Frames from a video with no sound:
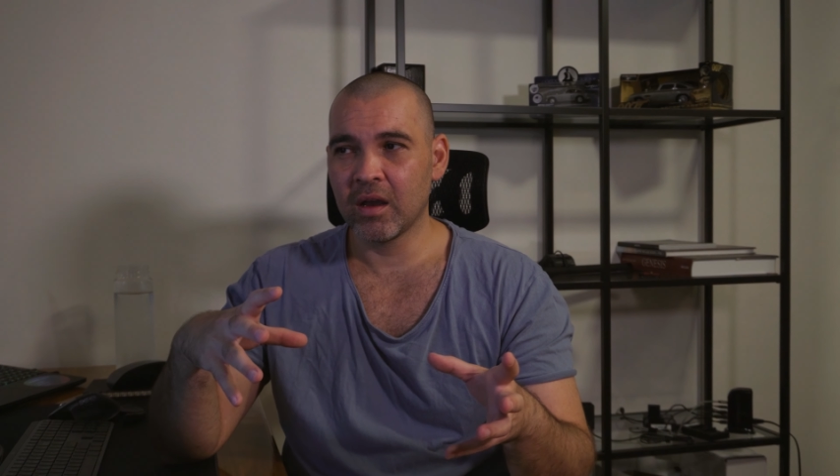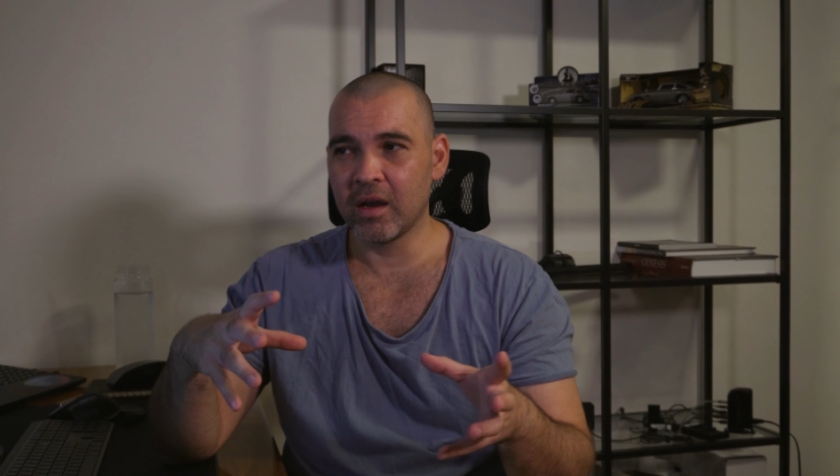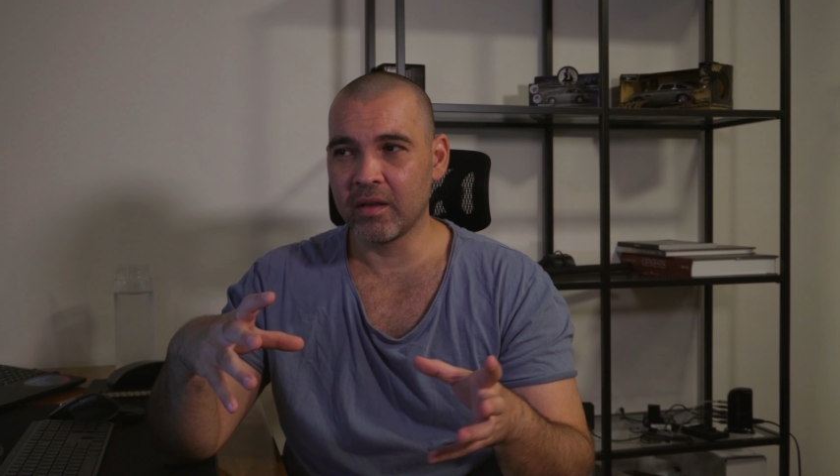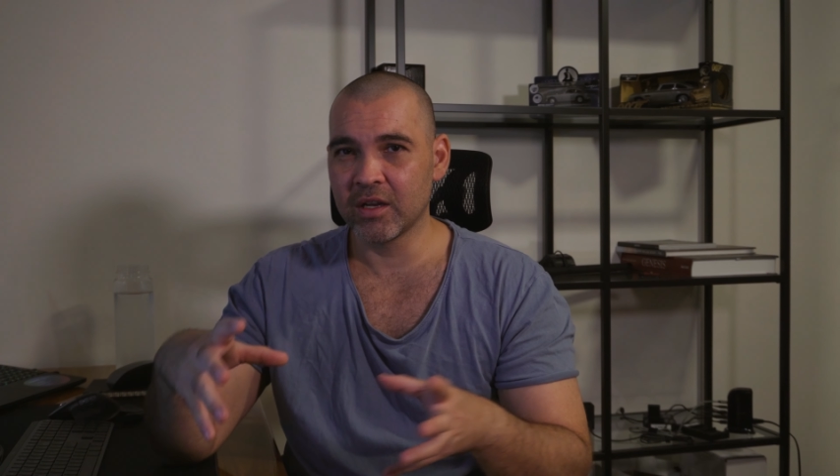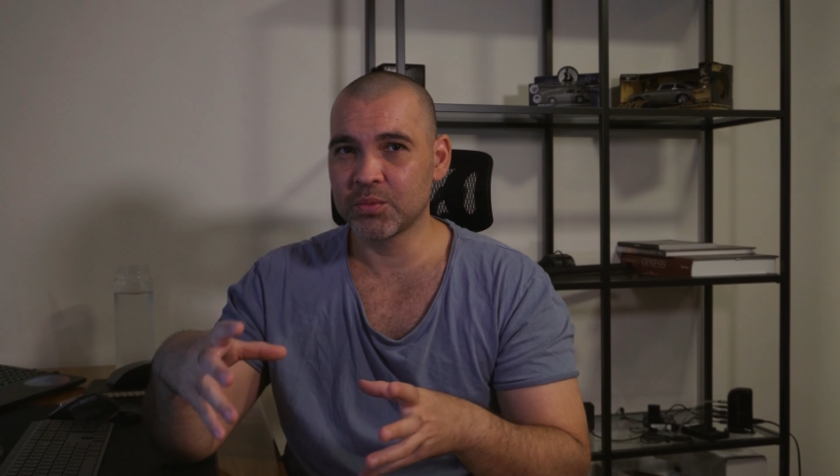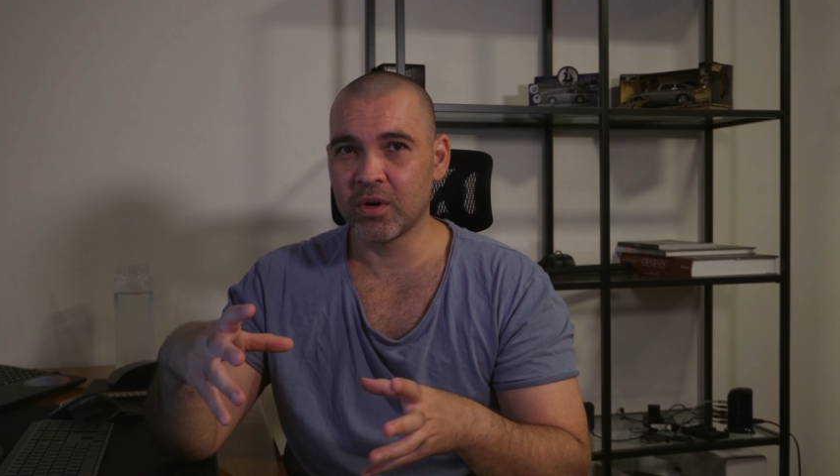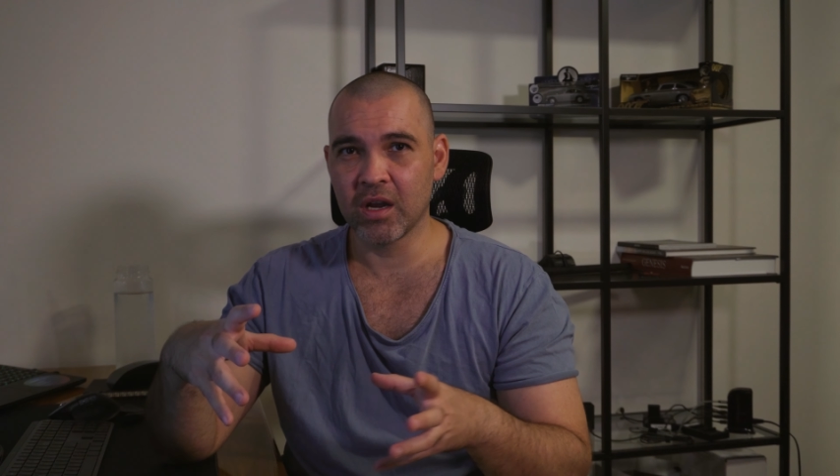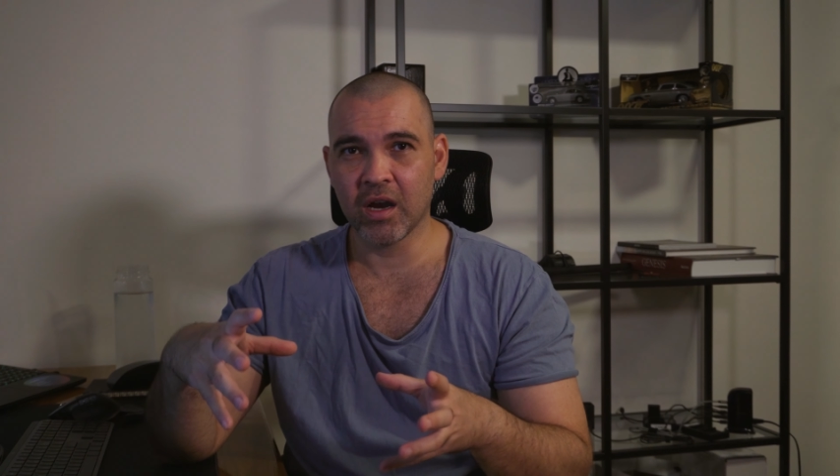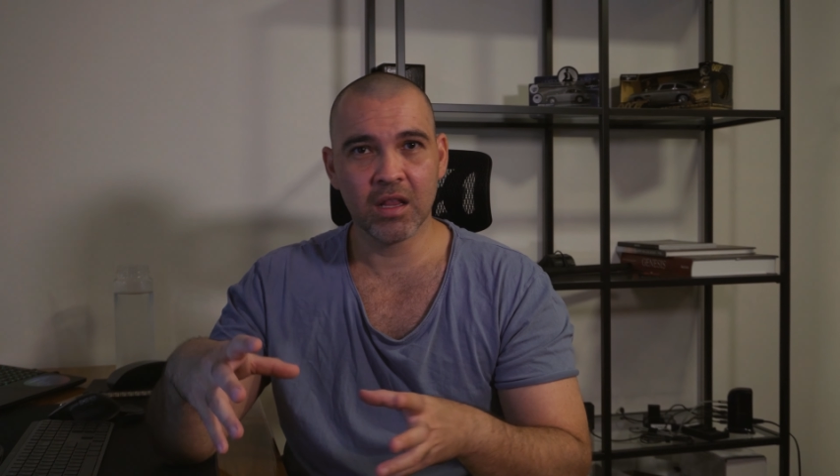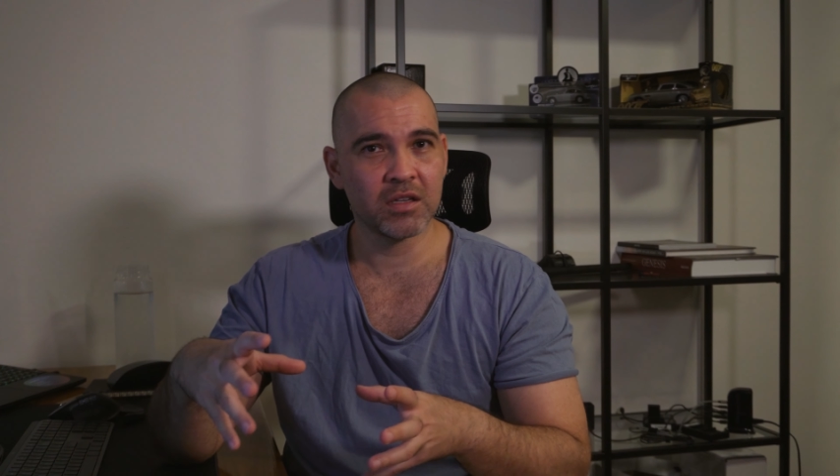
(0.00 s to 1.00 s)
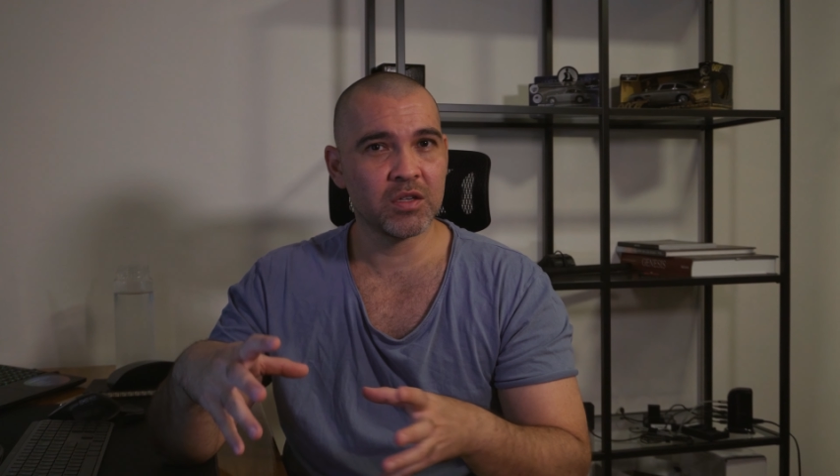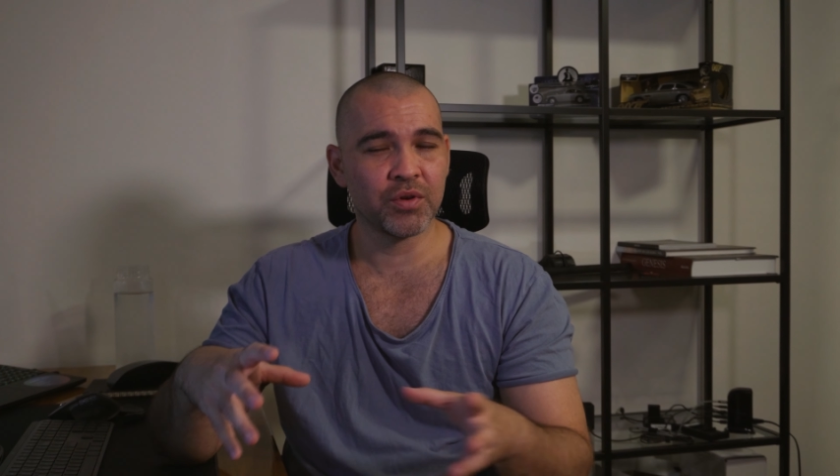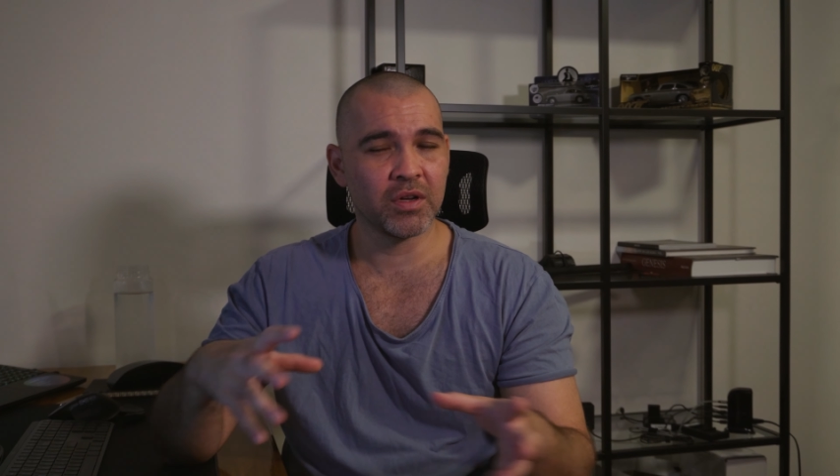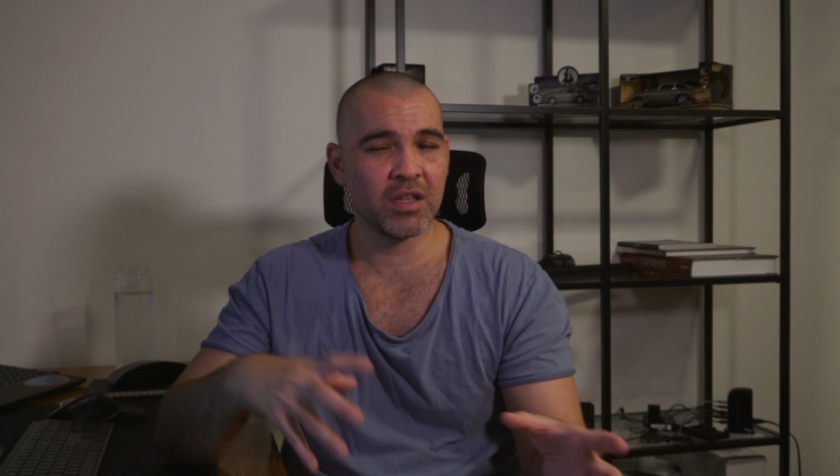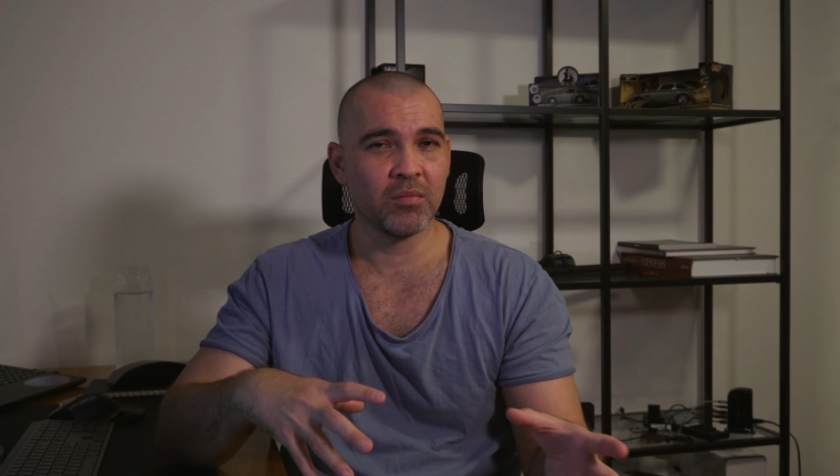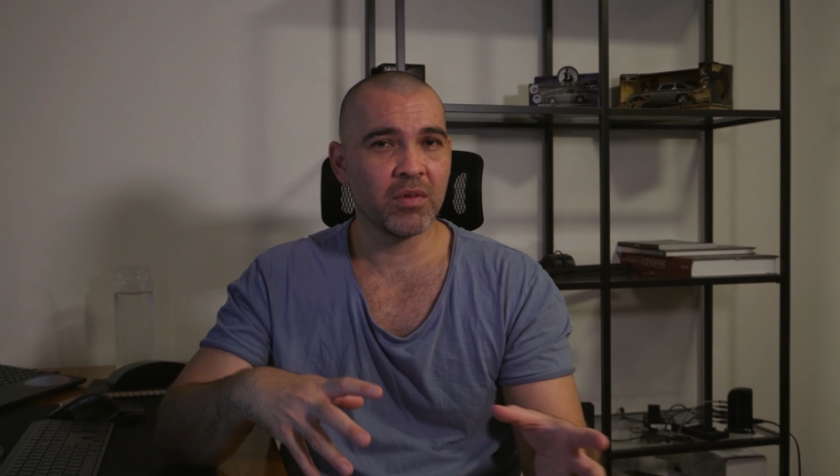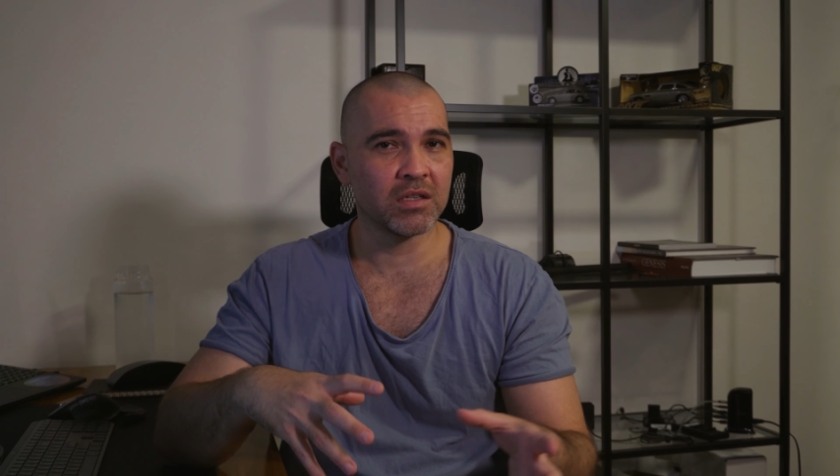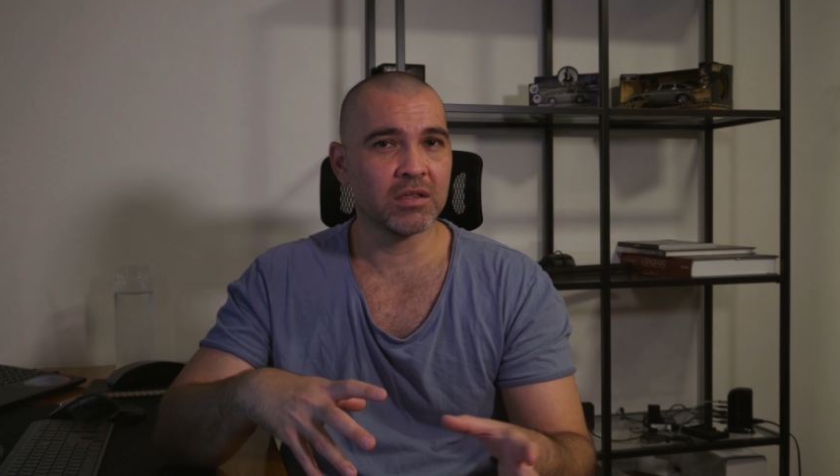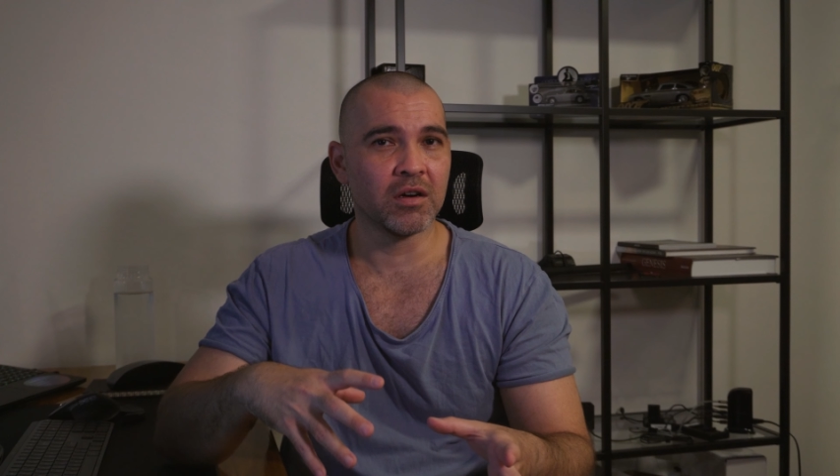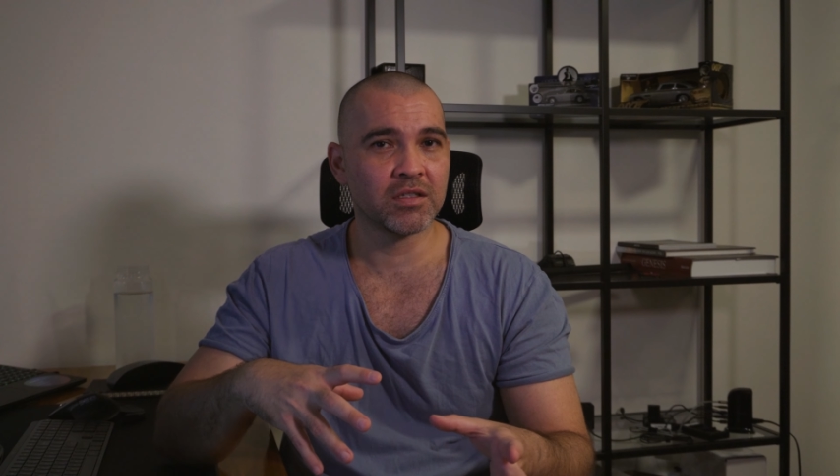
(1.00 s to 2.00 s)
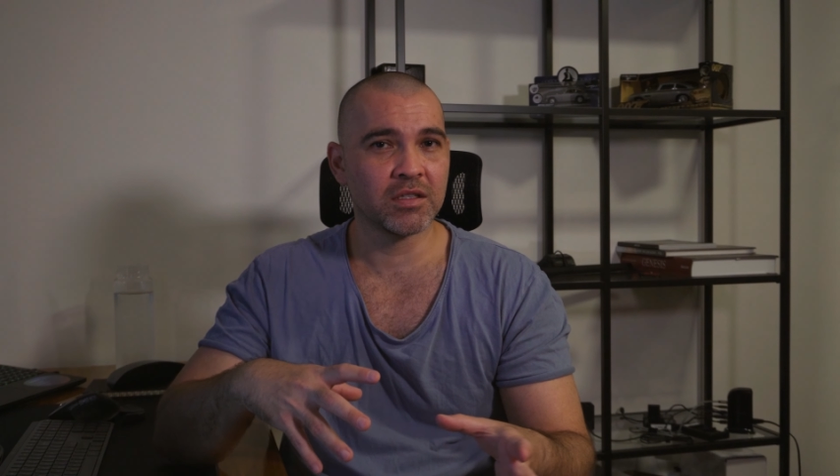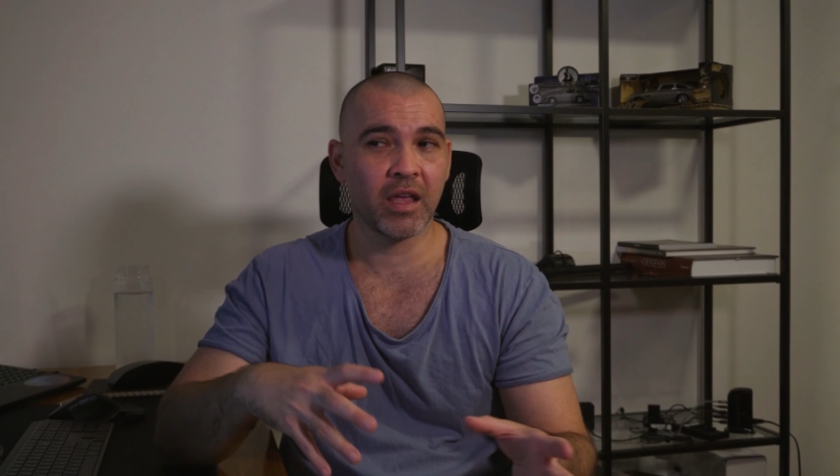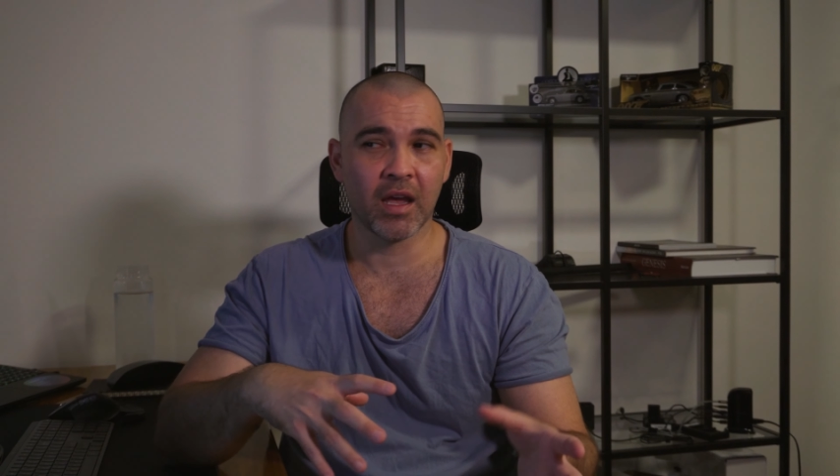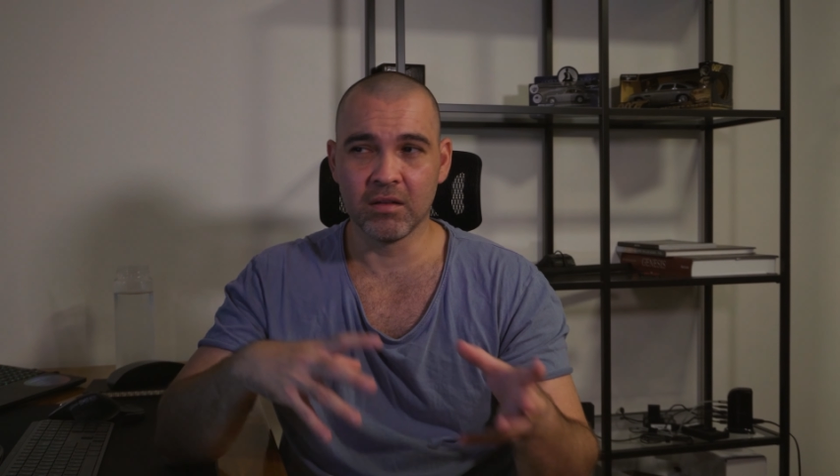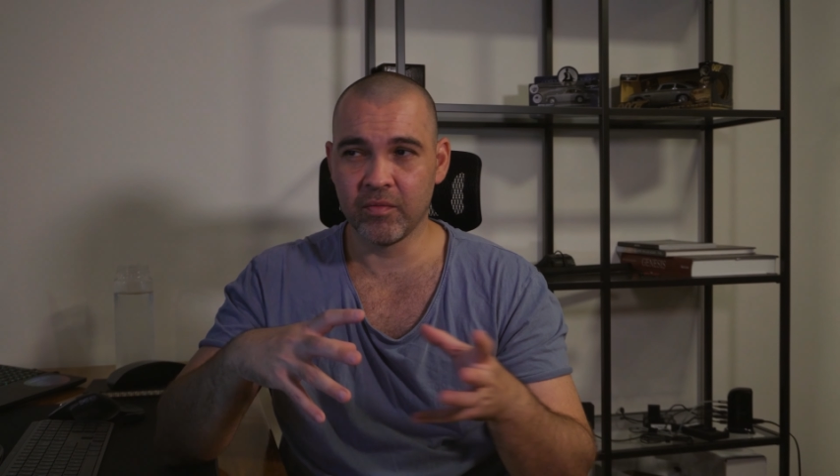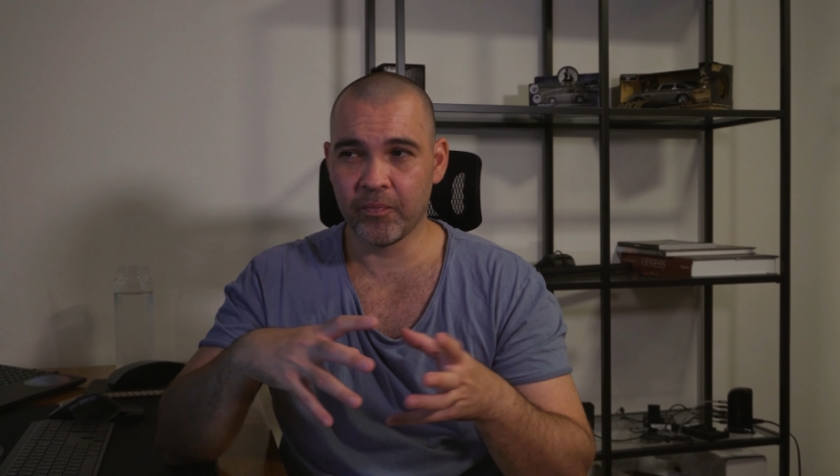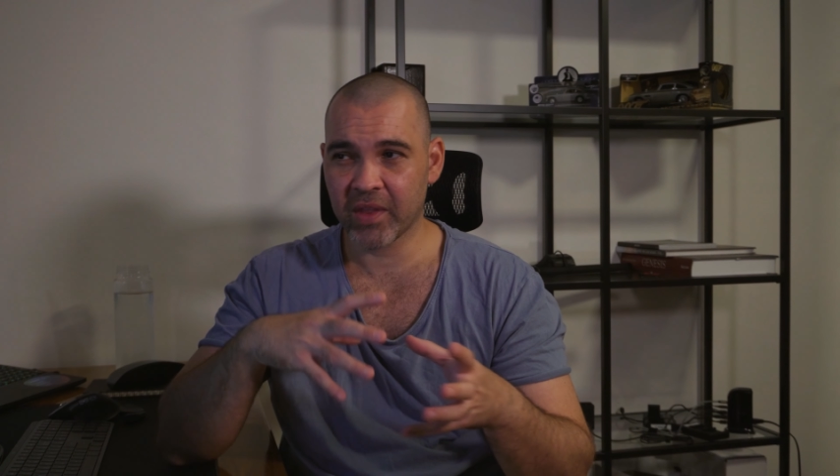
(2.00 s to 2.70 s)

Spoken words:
And that's why I like to print them as large as I can.